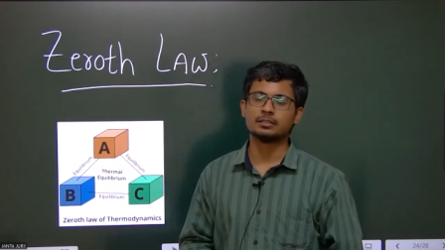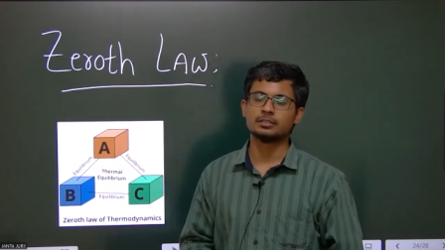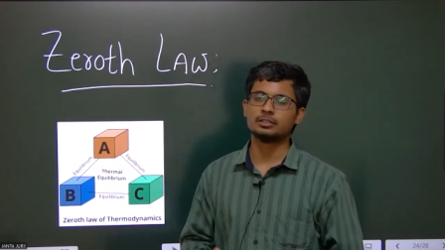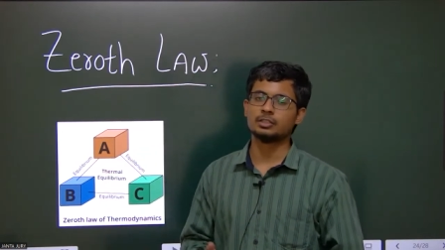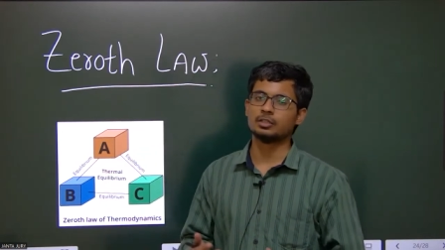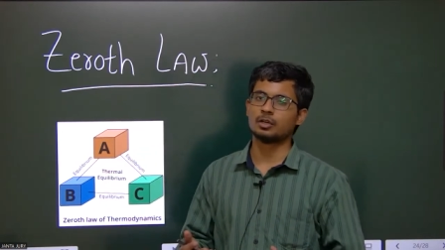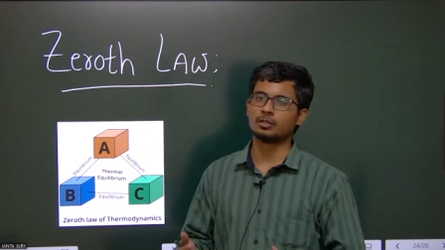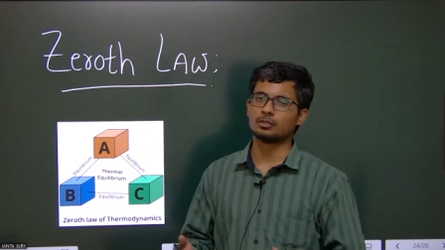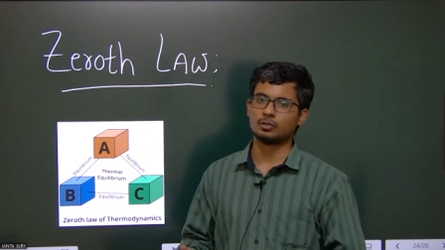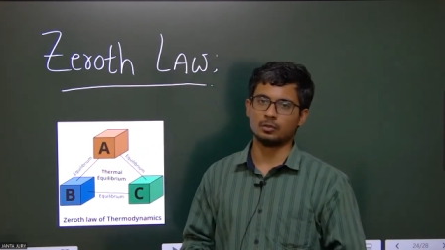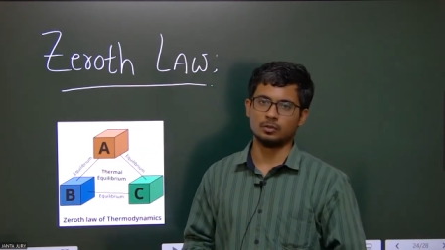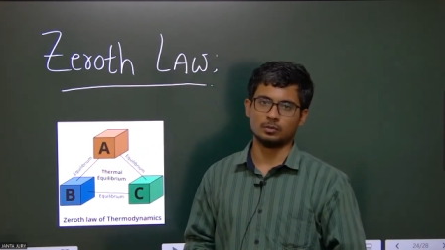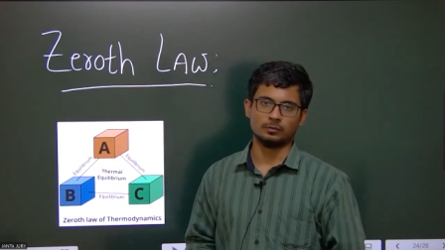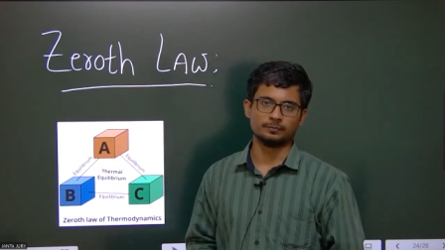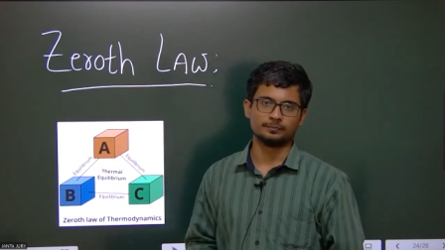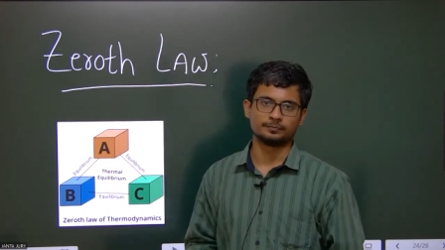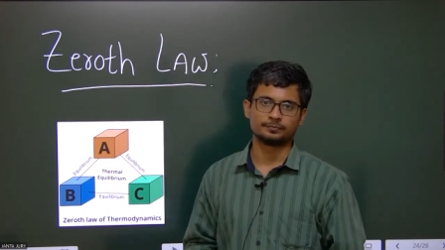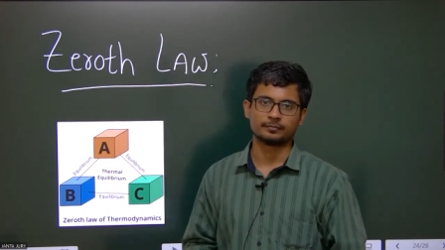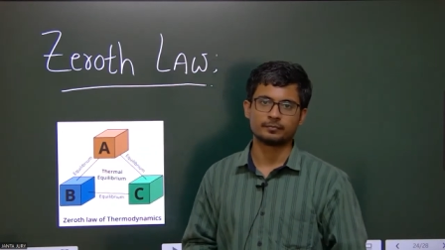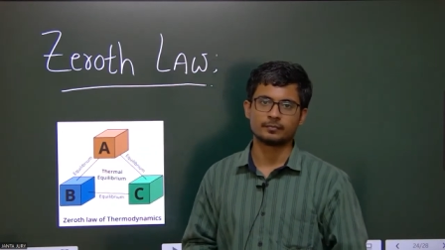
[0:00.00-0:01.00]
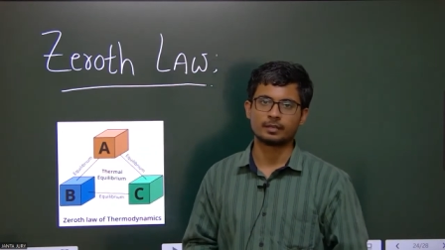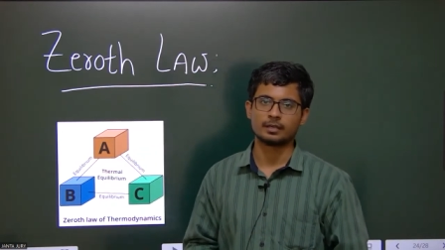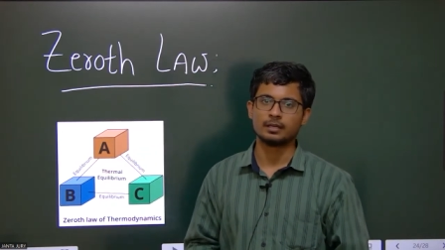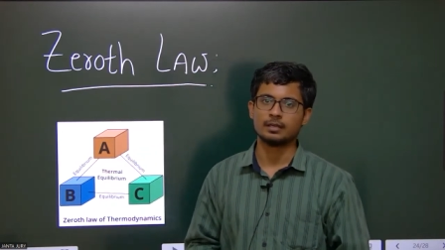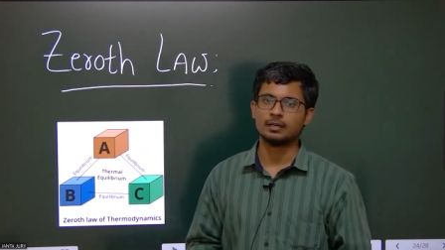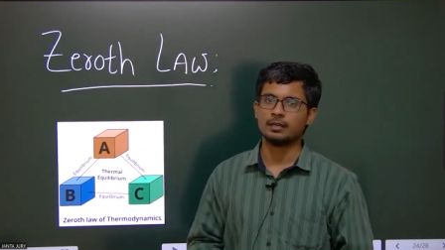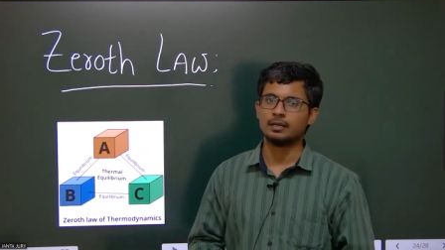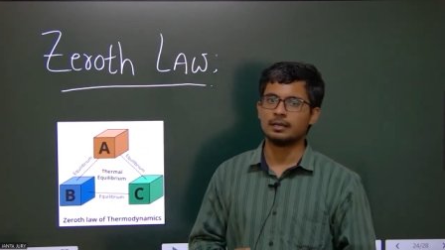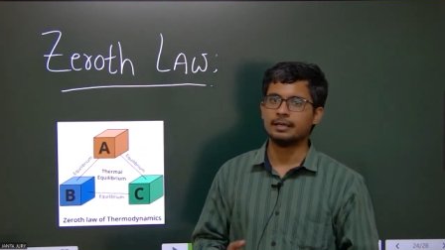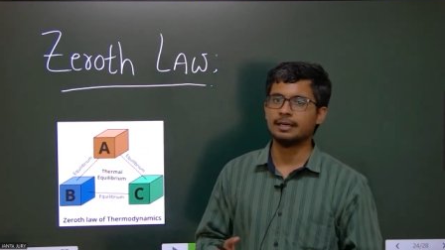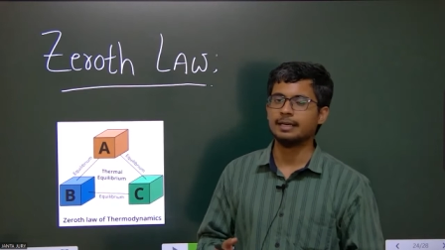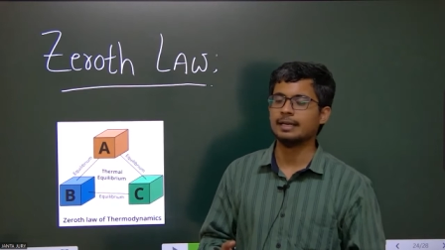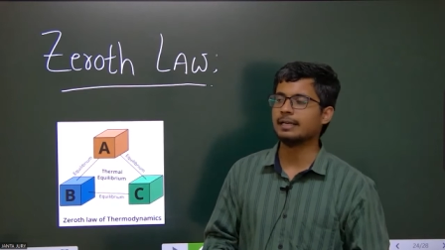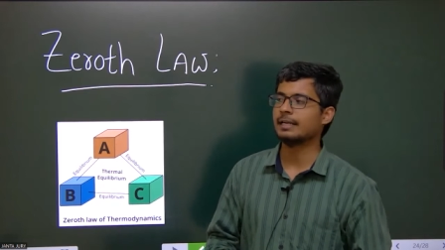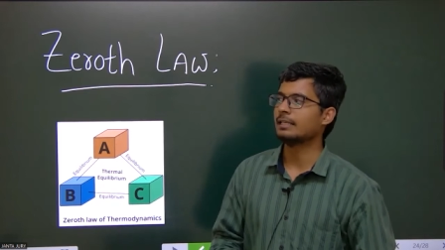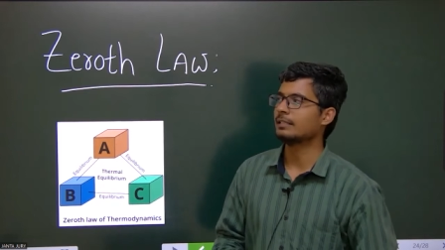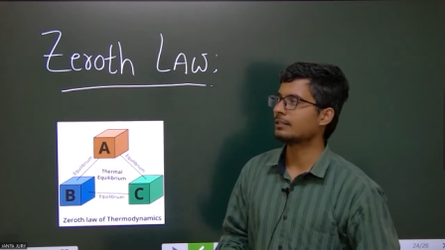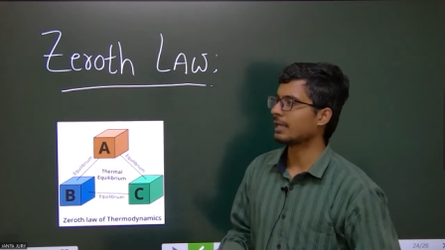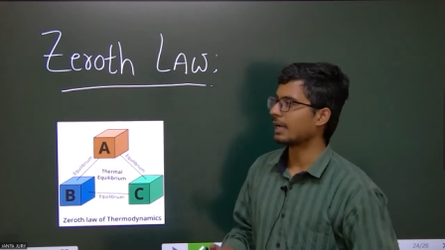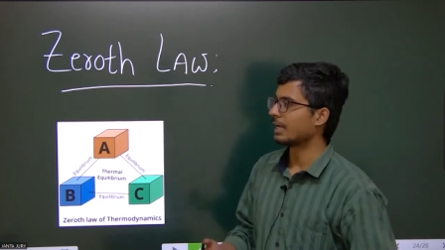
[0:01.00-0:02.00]
the zeroth law.
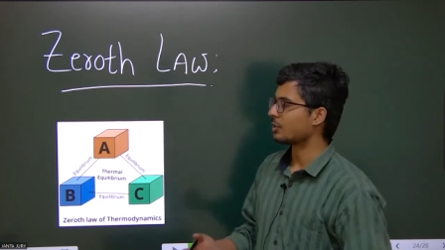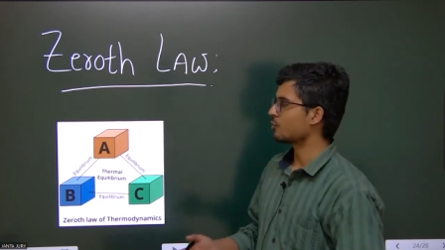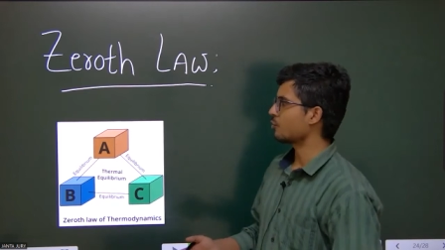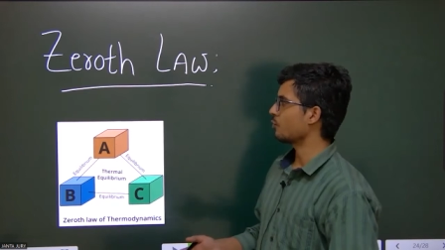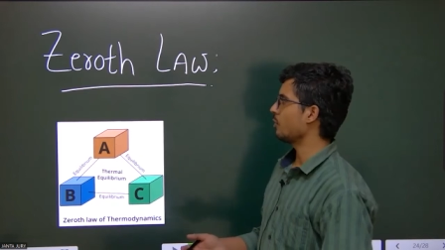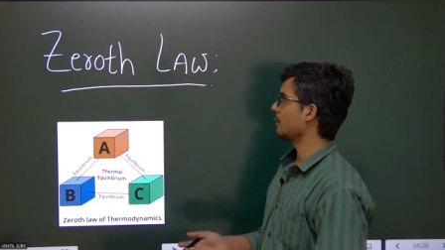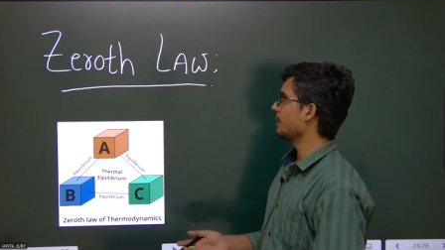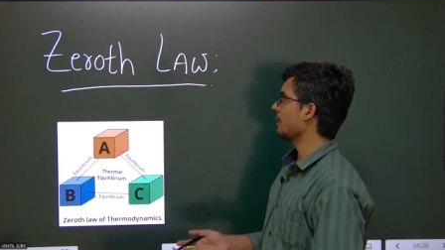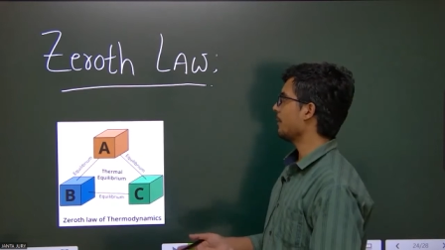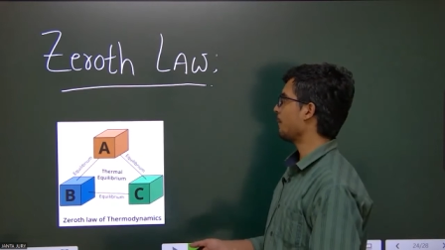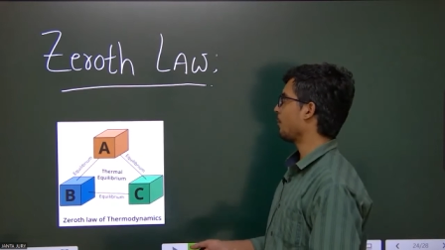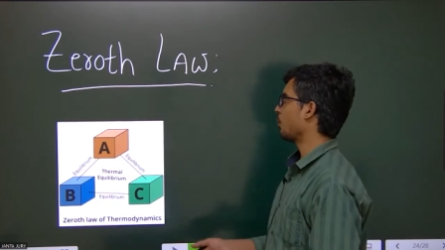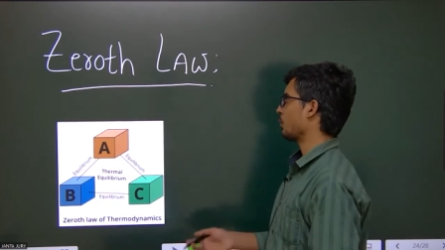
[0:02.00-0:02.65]
Heat is actually a